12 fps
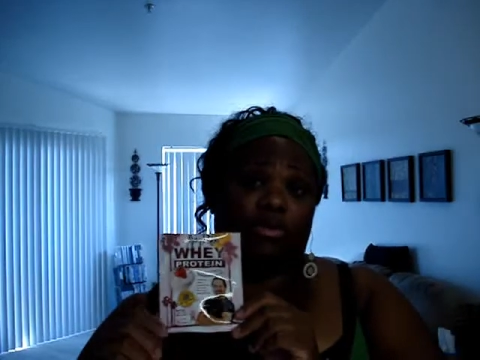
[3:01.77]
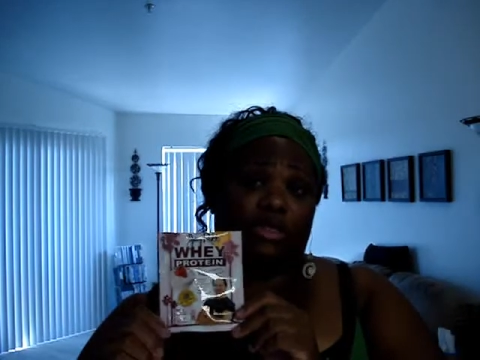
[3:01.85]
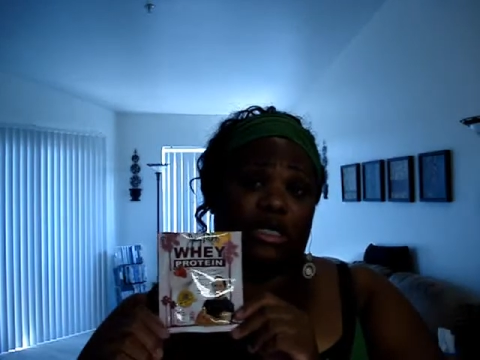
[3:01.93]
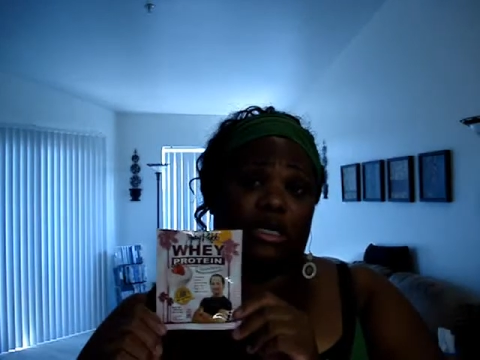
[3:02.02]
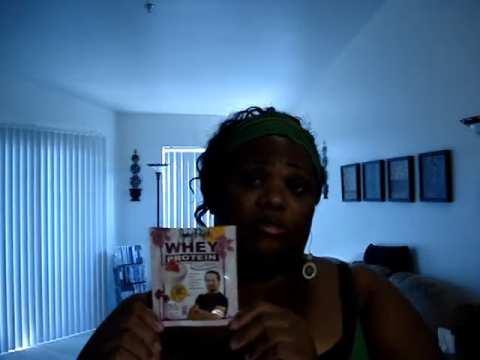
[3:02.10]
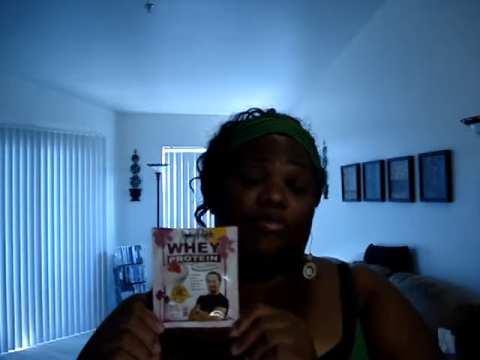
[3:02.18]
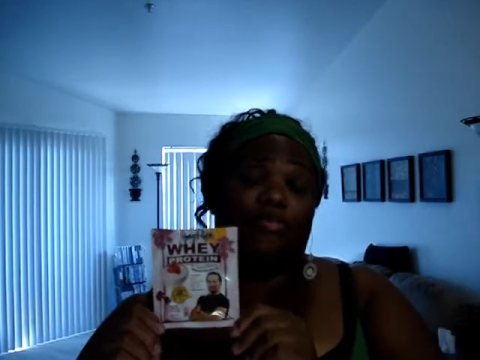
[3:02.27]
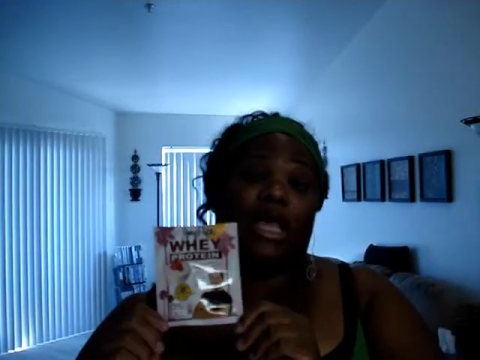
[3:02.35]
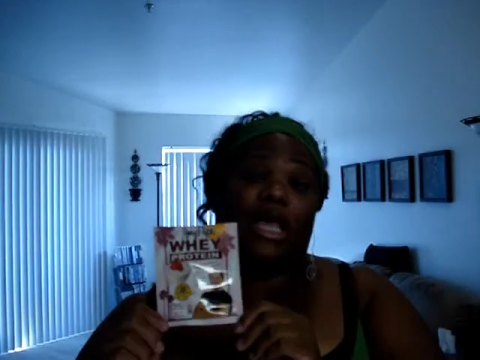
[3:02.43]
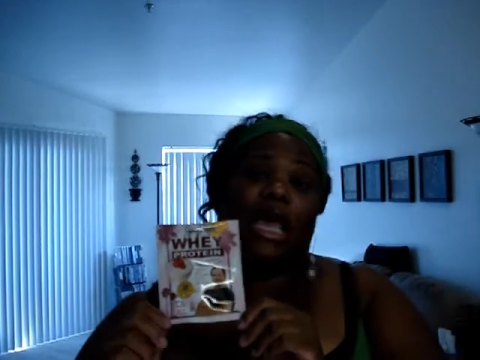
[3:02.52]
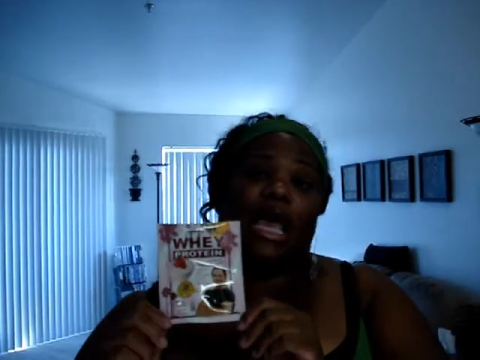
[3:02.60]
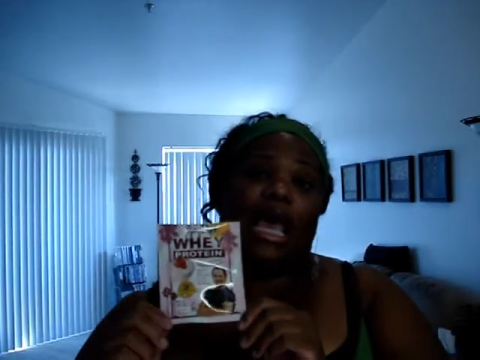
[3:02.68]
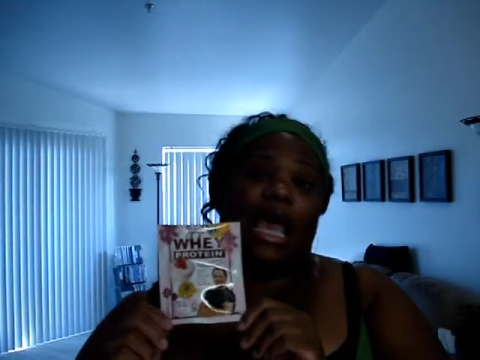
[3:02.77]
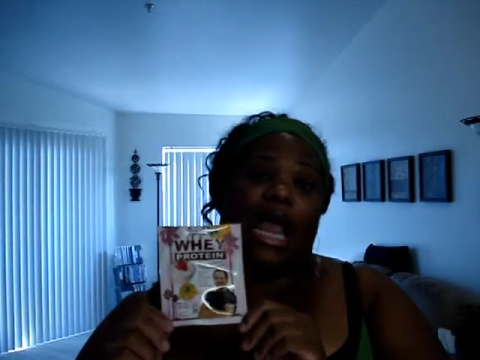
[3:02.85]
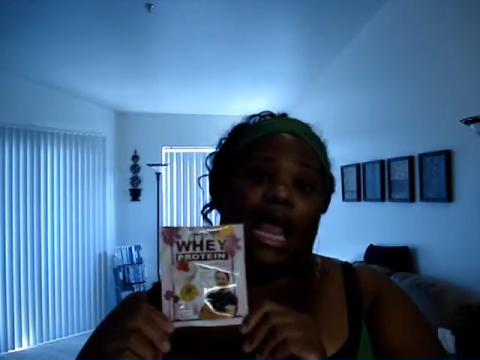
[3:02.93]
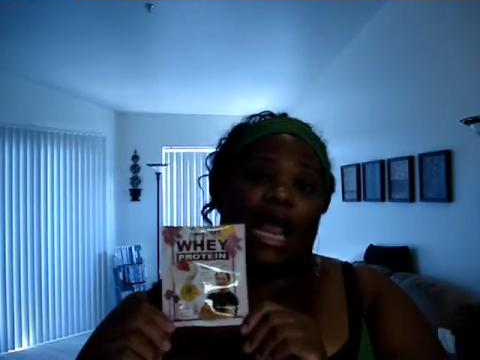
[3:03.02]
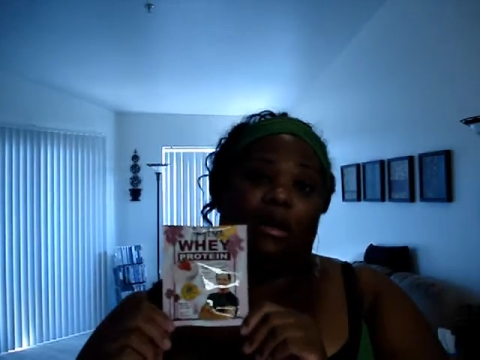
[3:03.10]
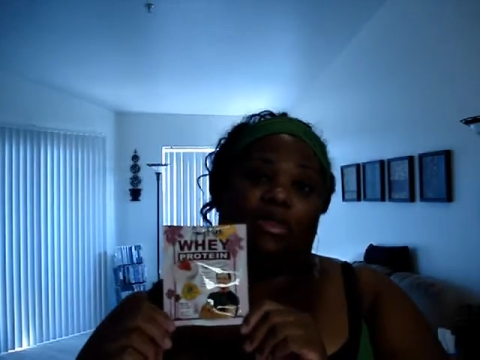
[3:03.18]
protein
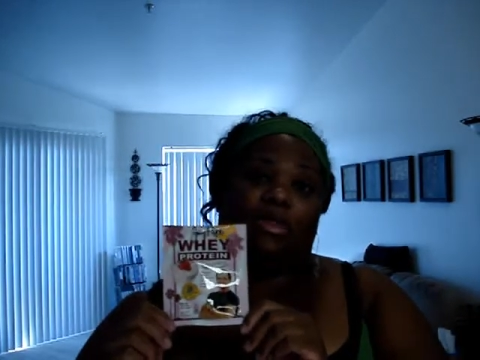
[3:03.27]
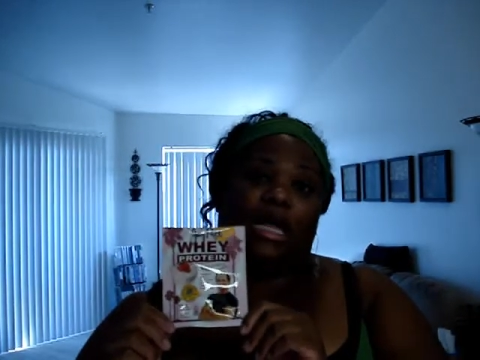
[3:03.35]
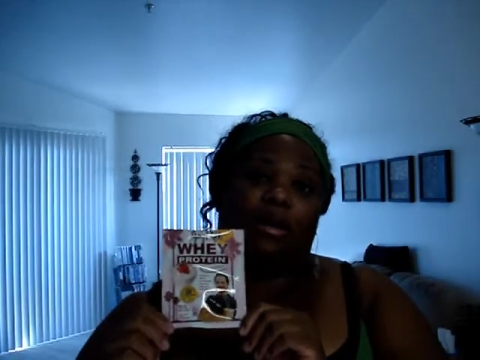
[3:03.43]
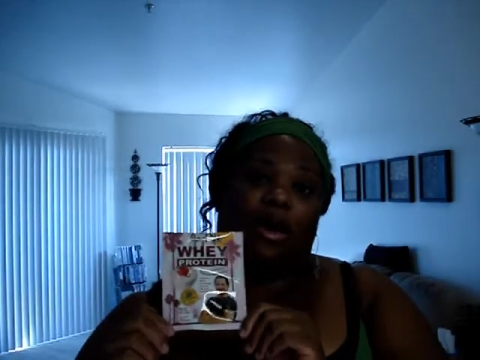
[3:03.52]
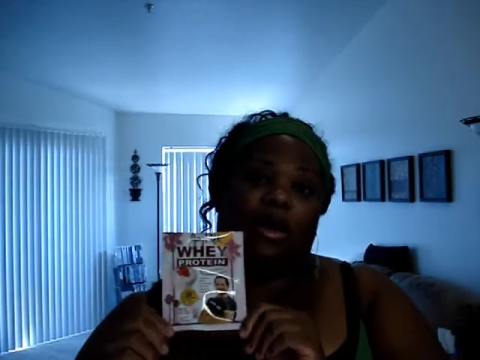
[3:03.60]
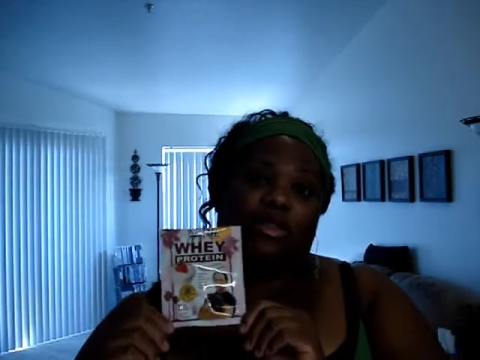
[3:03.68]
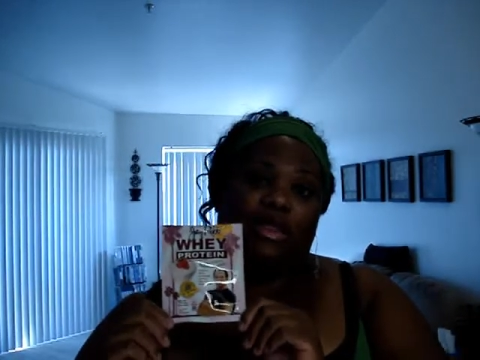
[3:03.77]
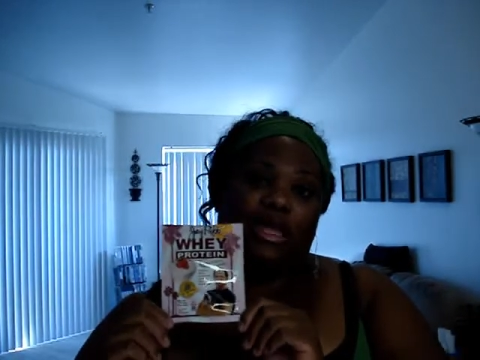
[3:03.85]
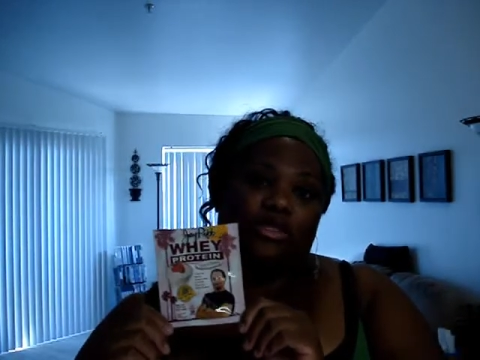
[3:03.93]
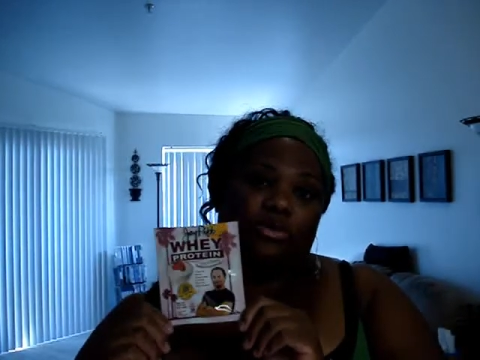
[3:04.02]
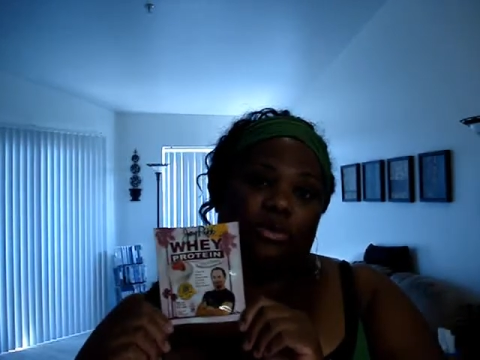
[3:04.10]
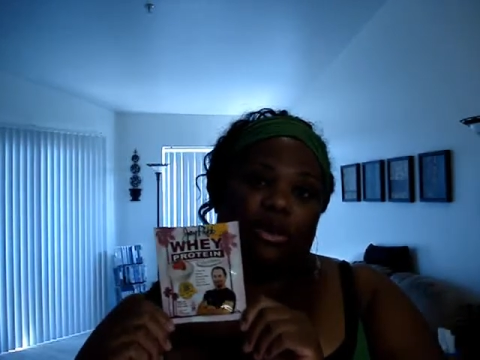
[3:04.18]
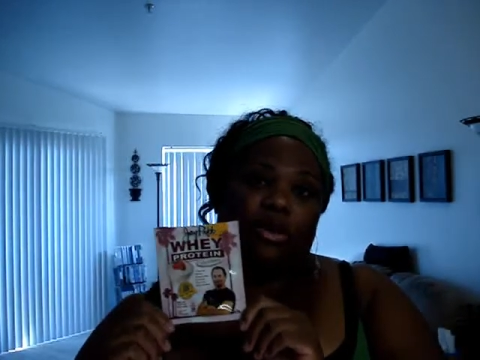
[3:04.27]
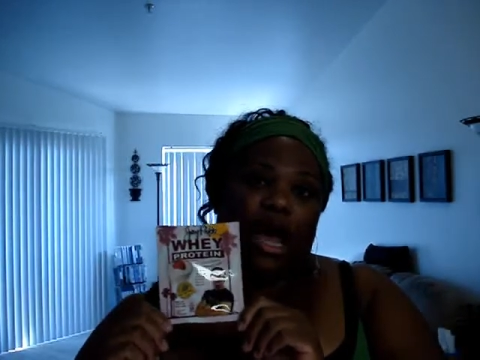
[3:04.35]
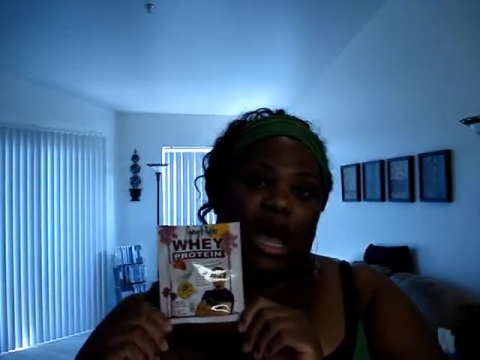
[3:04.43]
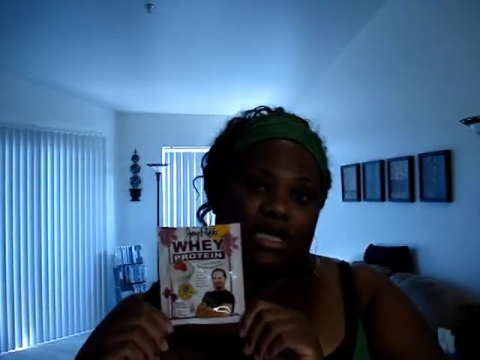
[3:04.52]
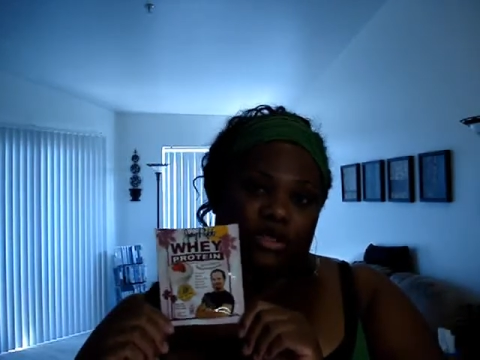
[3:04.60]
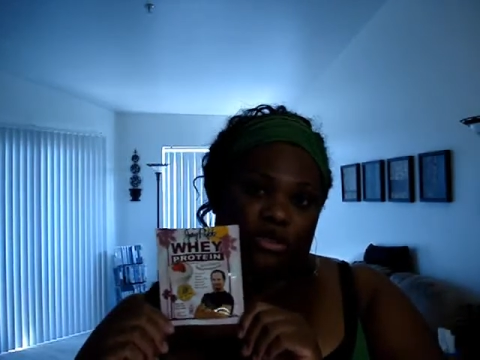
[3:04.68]
and I'm thinking about this one or
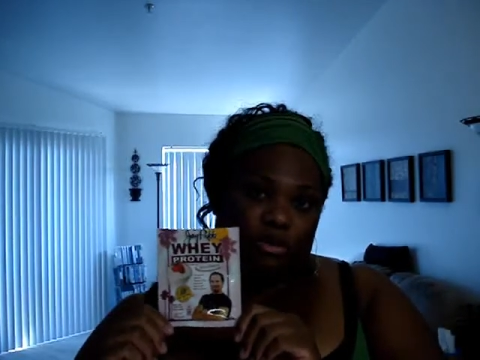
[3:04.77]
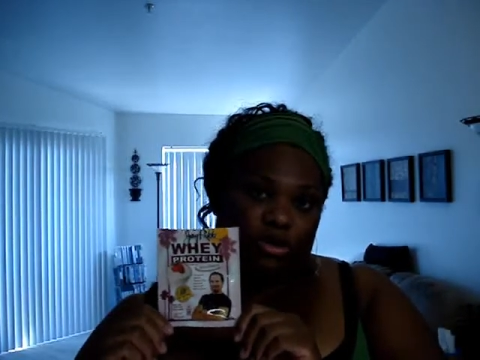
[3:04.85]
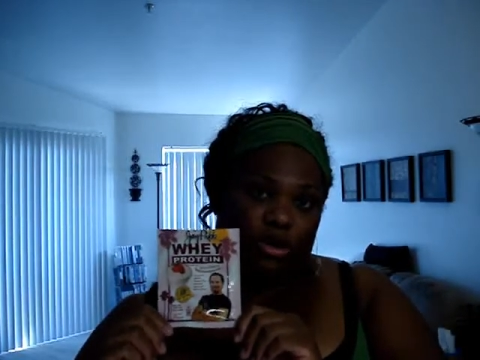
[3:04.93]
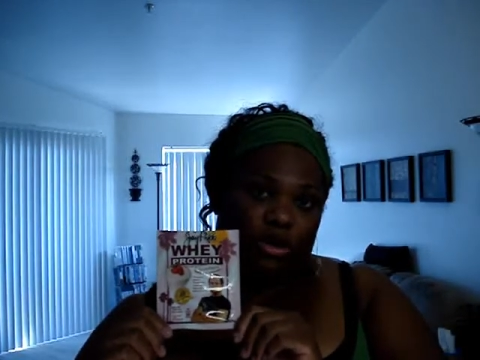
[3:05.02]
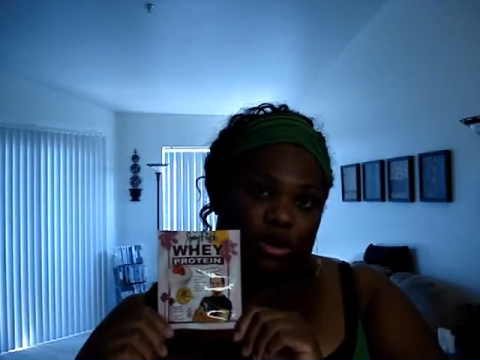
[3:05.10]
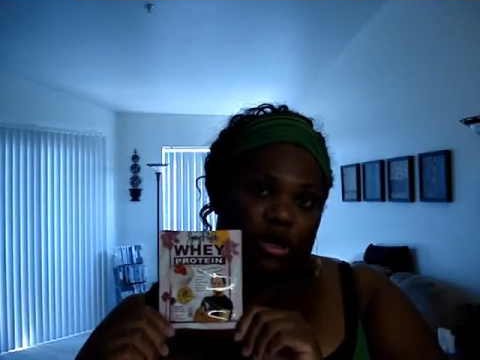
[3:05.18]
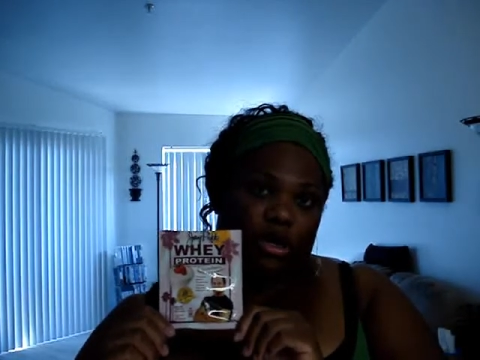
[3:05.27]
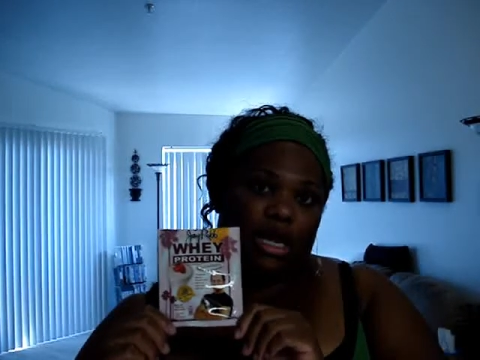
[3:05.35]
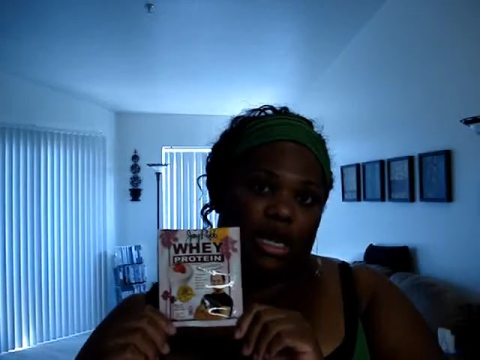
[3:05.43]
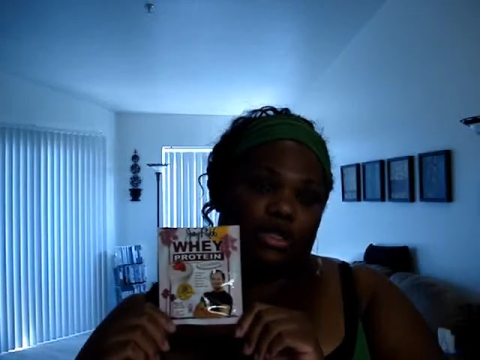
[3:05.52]
Isopure.